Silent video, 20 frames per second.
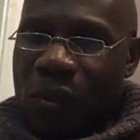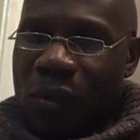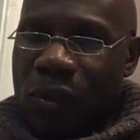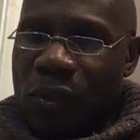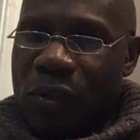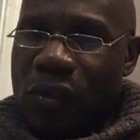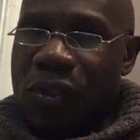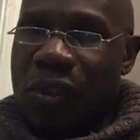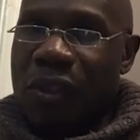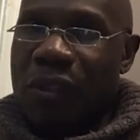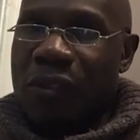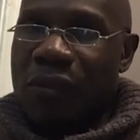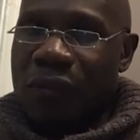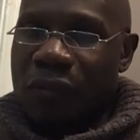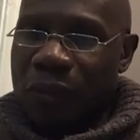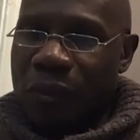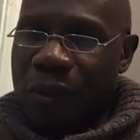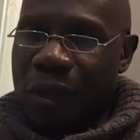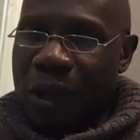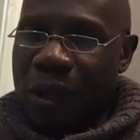are searching
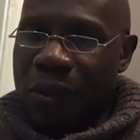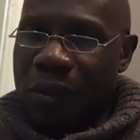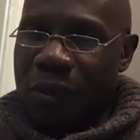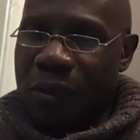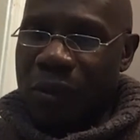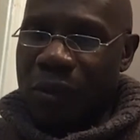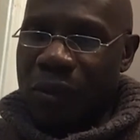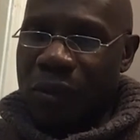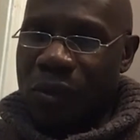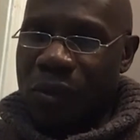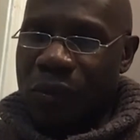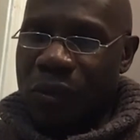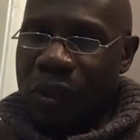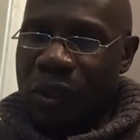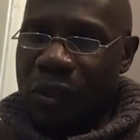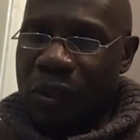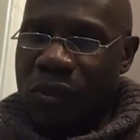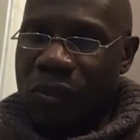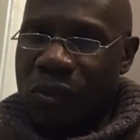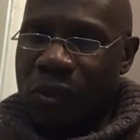for our
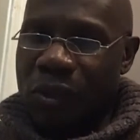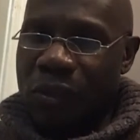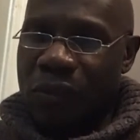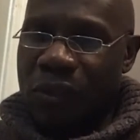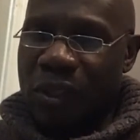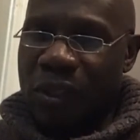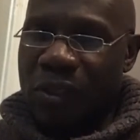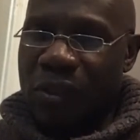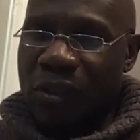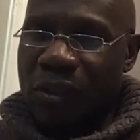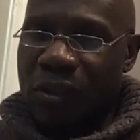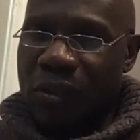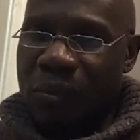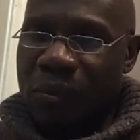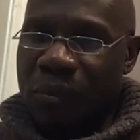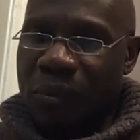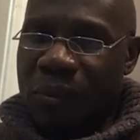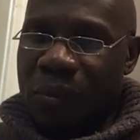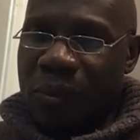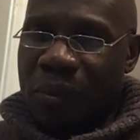souvenir trophies.
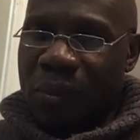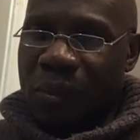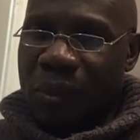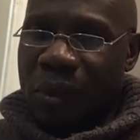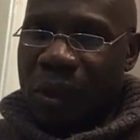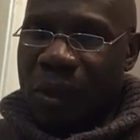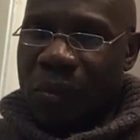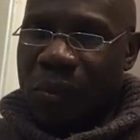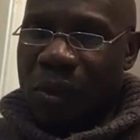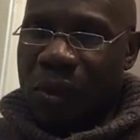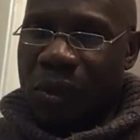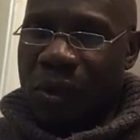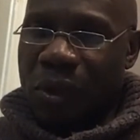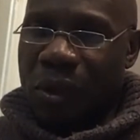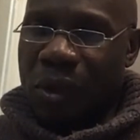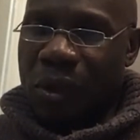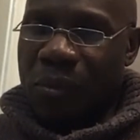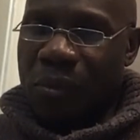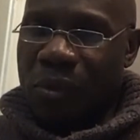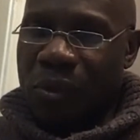And when your
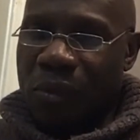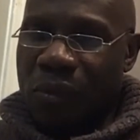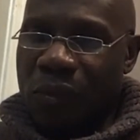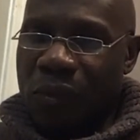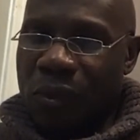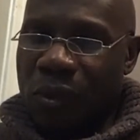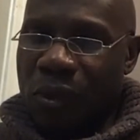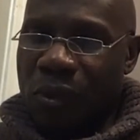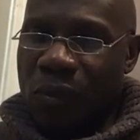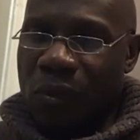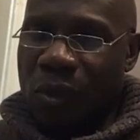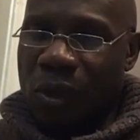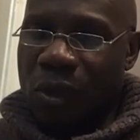arms are full of